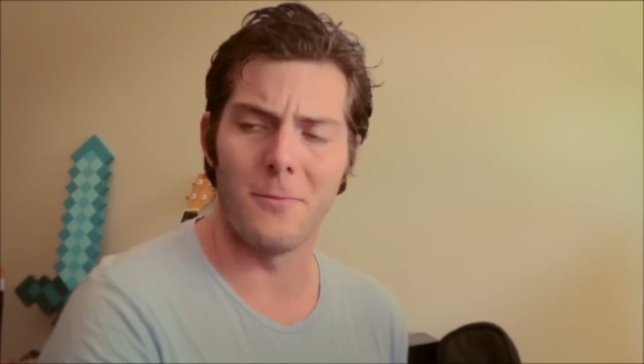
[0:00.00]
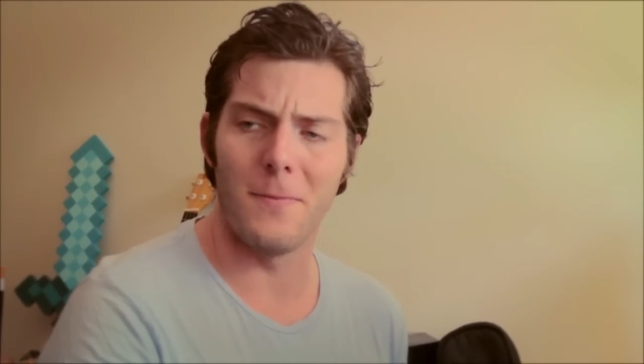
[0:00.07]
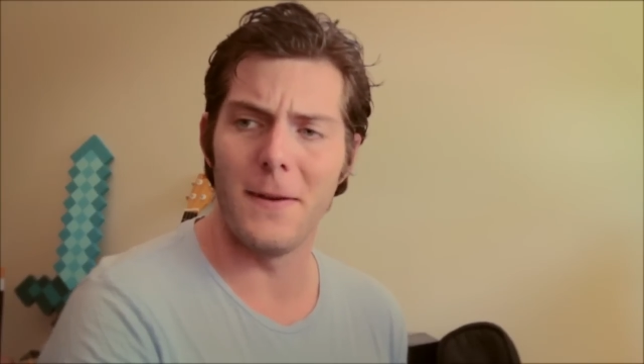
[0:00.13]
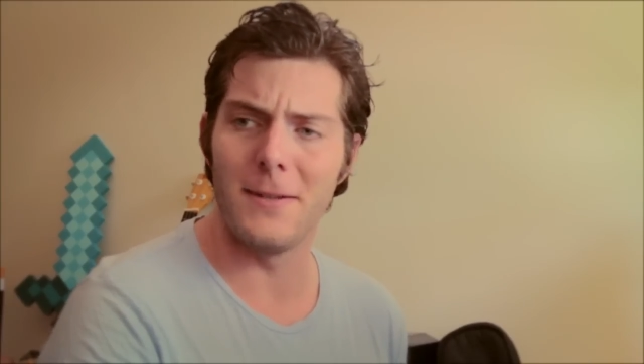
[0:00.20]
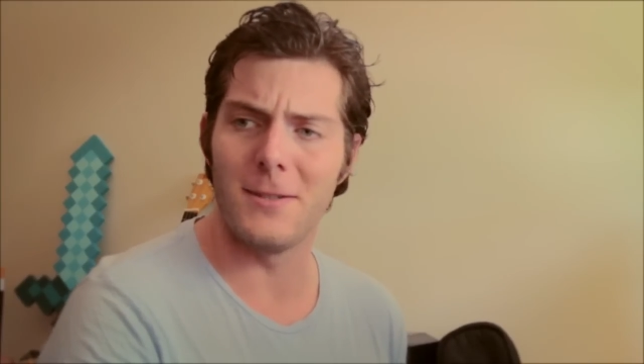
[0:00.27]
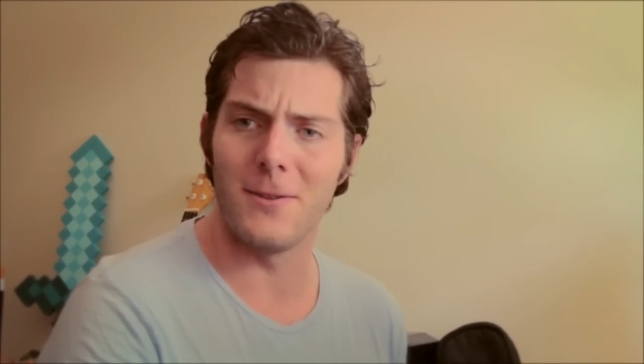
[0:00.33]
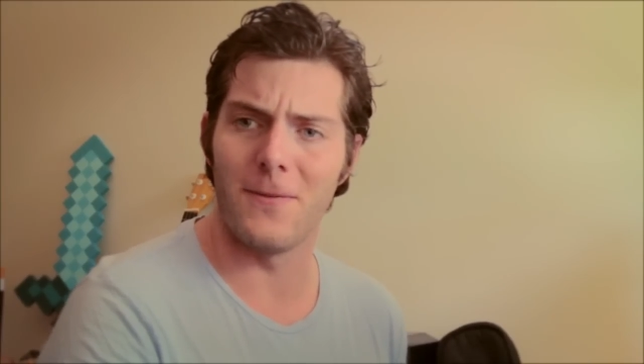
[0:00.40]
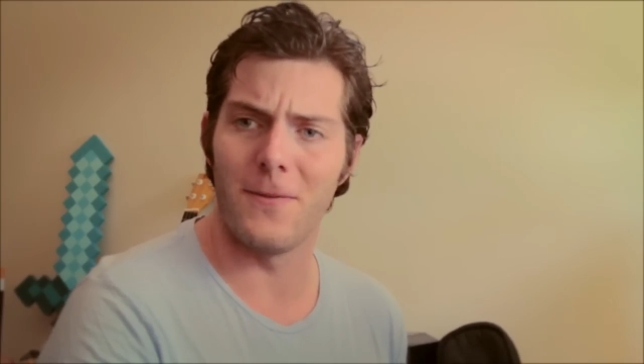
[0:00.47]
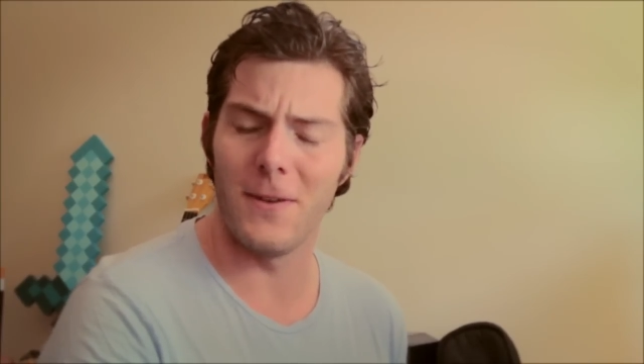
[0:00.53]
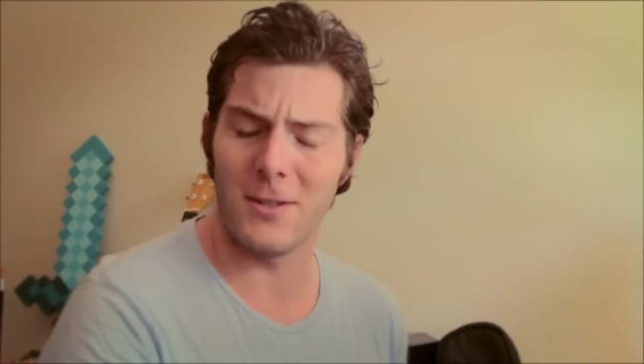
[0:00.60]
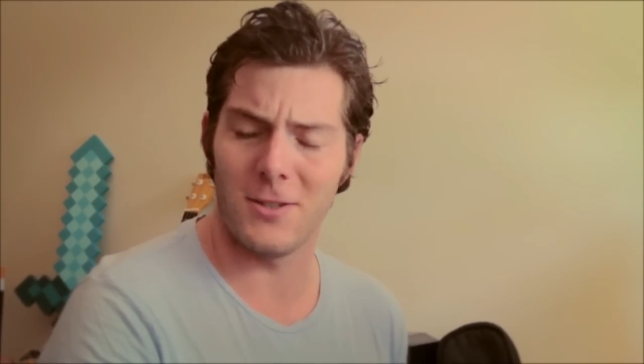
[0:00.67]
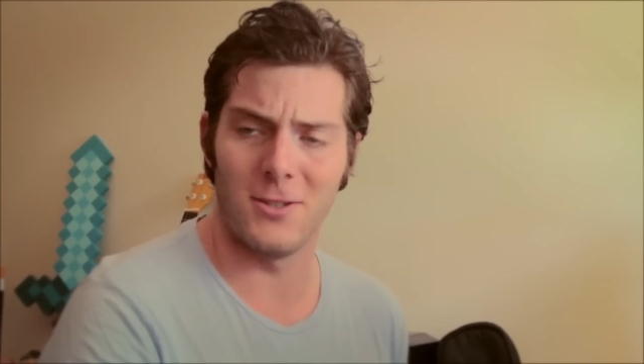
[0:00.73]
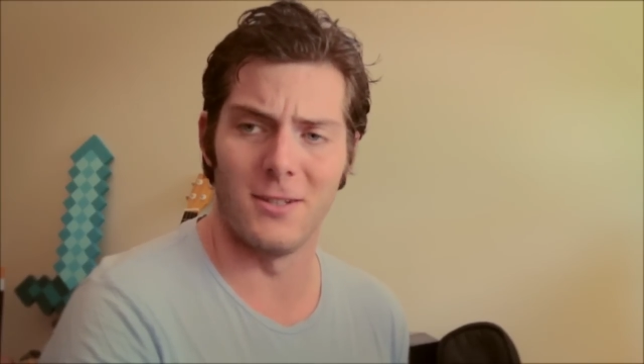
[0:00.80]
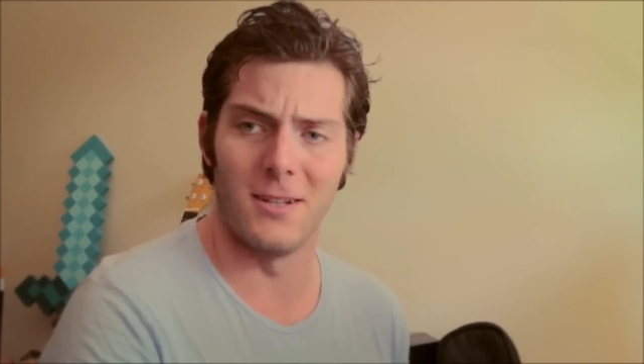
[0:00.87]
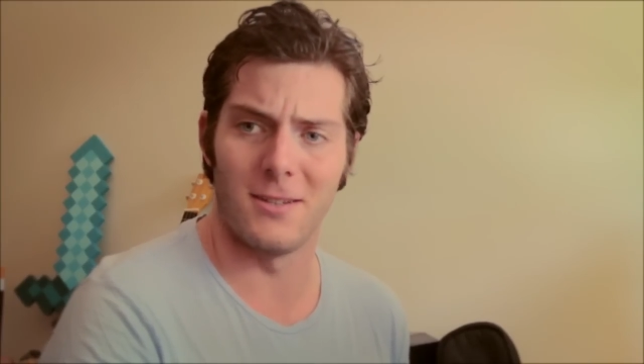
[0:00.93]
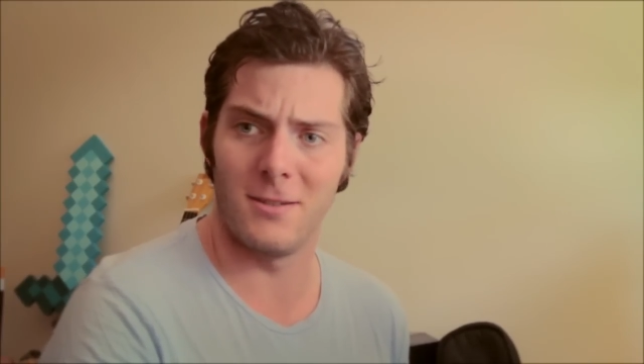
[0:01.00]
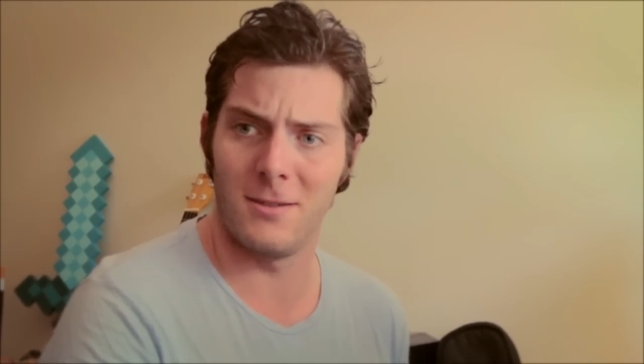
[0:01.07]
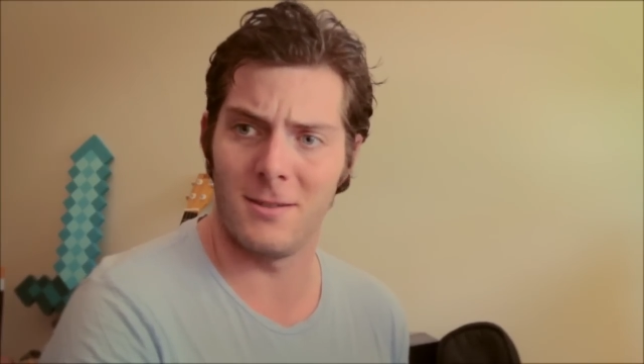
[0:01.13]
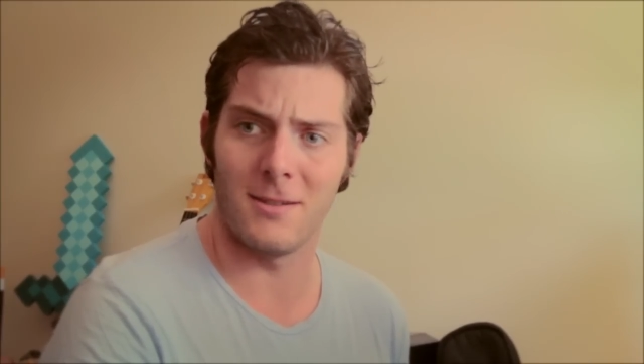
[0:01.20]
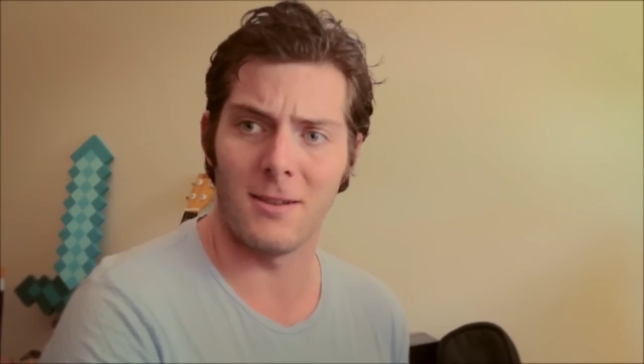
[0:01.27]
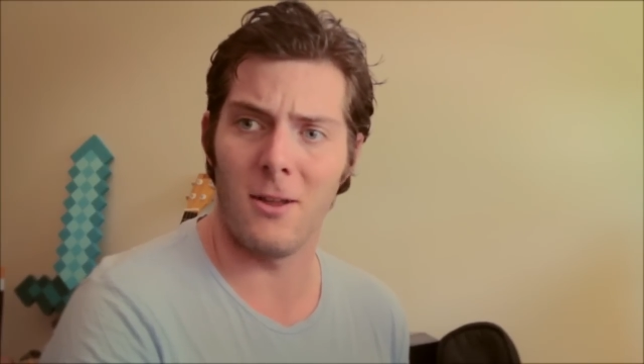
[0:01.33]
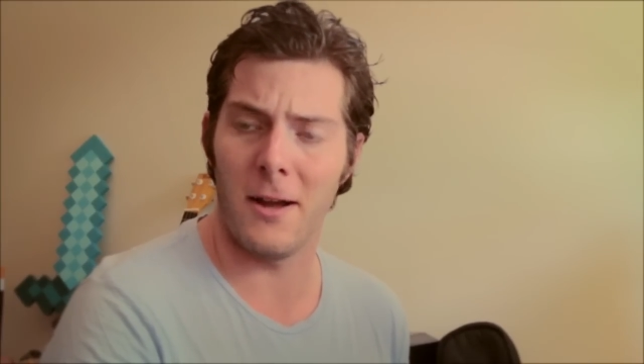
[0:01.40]
They're a piece of fiction.
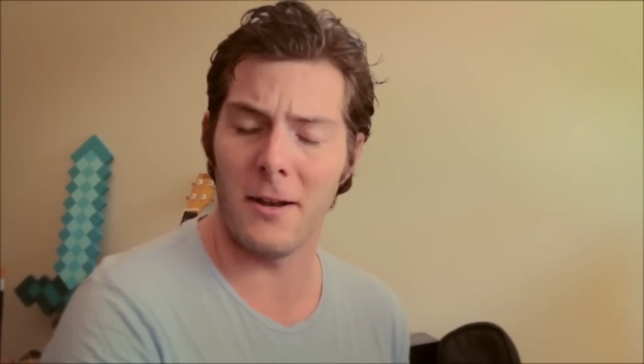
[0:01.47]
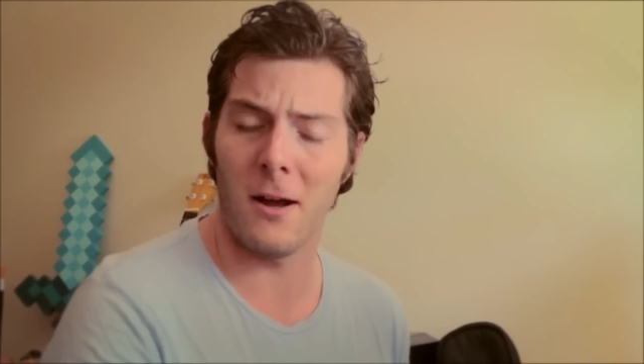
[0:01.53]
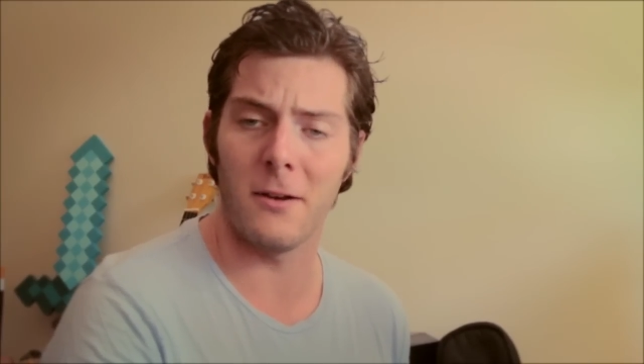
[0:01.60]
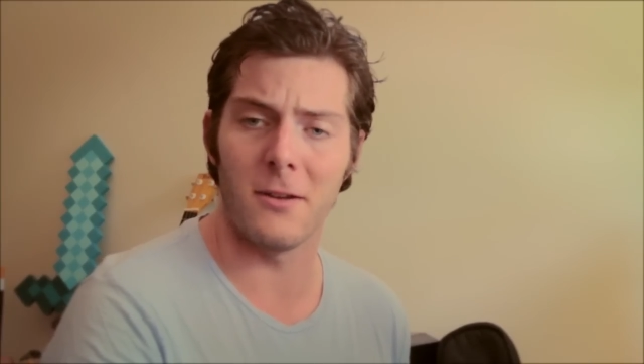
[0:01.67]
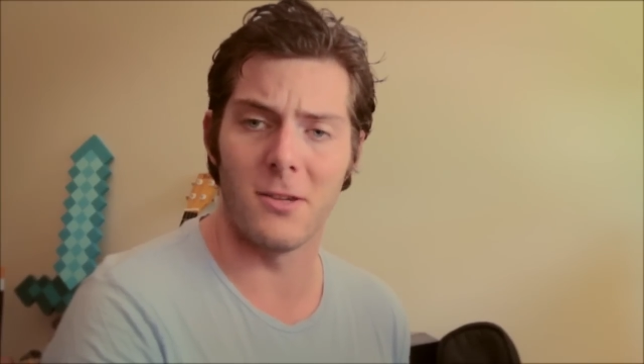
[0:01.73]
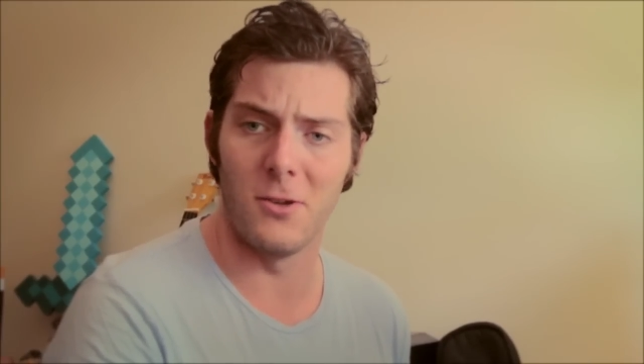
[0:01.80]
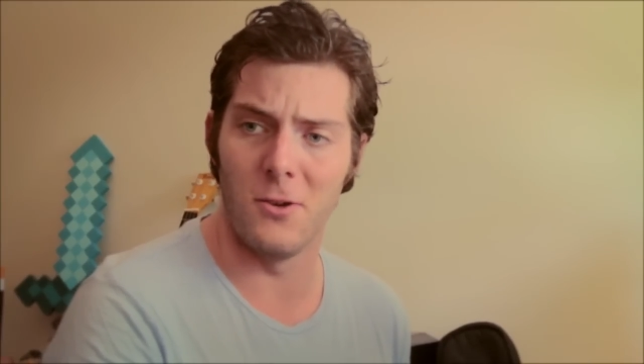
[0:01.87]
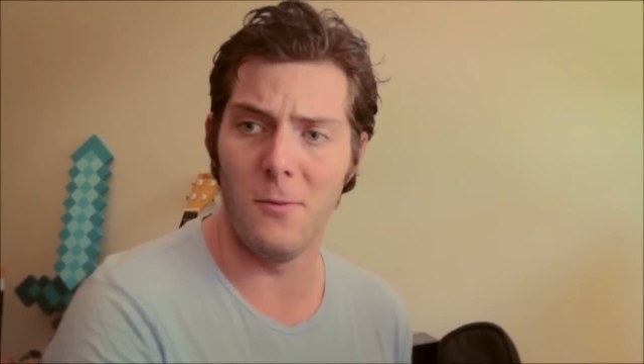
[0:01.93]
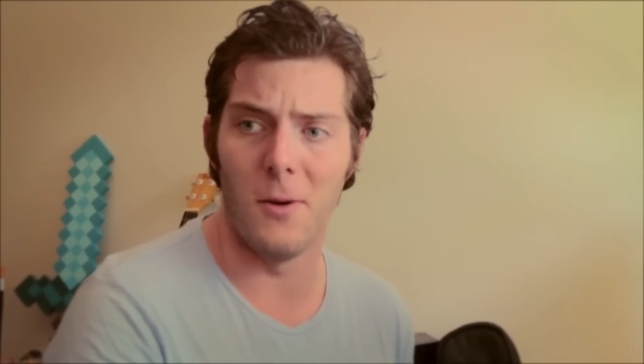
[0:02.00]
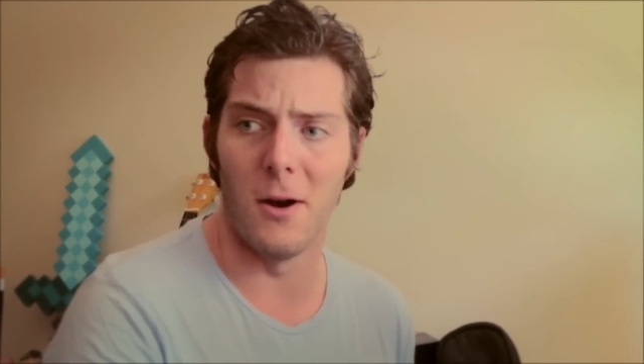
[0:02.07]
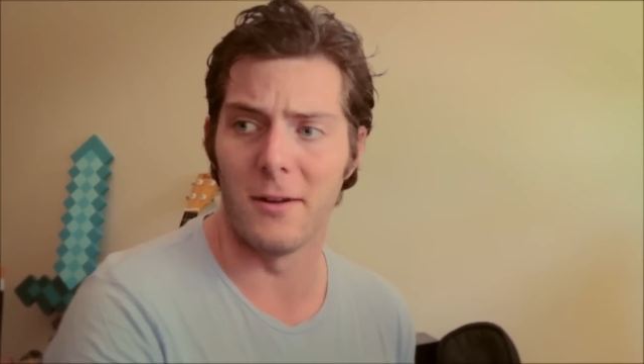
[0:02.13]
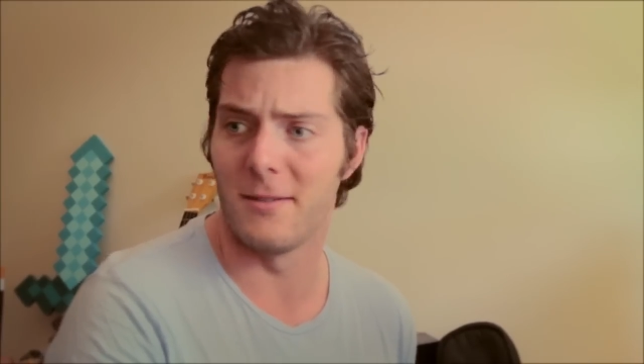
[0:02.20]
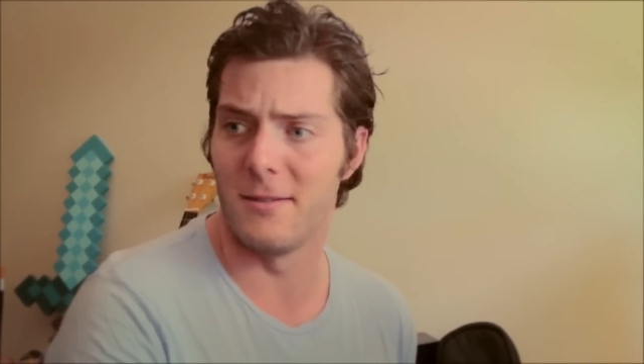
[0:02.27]
It's just light-hearted humor.